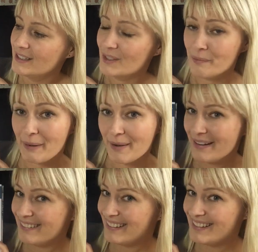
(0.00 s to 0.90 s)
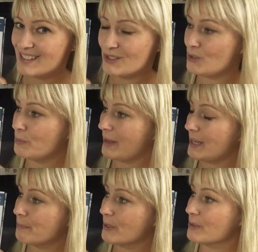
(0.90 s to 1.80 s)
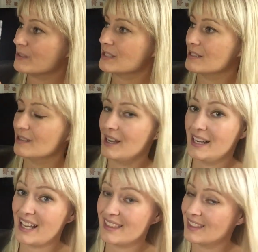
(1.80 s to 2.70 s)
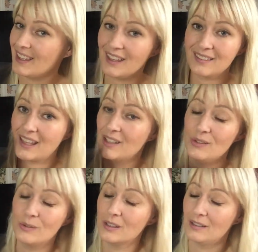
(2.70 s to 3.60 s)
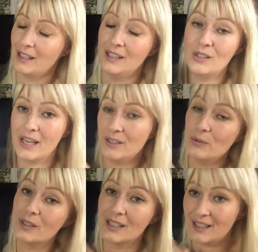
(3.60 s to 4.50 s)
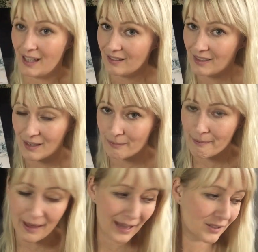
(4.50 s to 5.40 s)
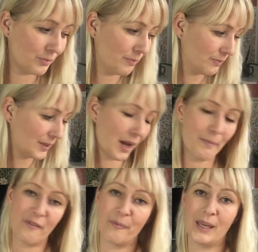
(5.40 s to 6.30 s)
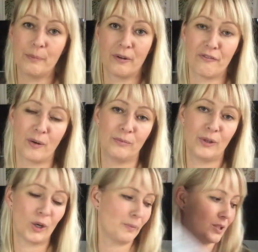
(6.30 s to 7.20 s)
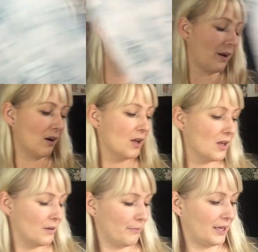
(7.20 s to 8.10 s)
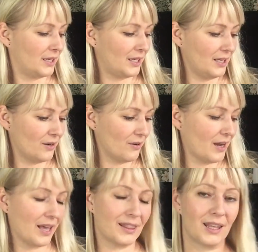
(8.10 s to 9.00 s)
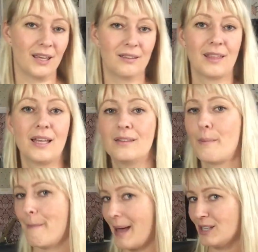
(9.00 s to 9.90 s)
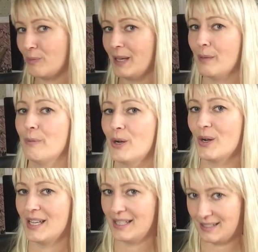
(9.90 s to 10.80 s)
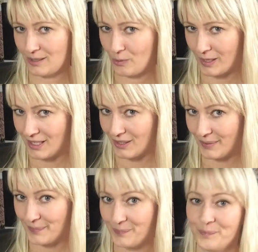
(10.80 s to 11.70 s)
comparing these two papers, and I think that you can, and you can get that matte type of paper from blurb as well. But here I think that the matte paper is the winner.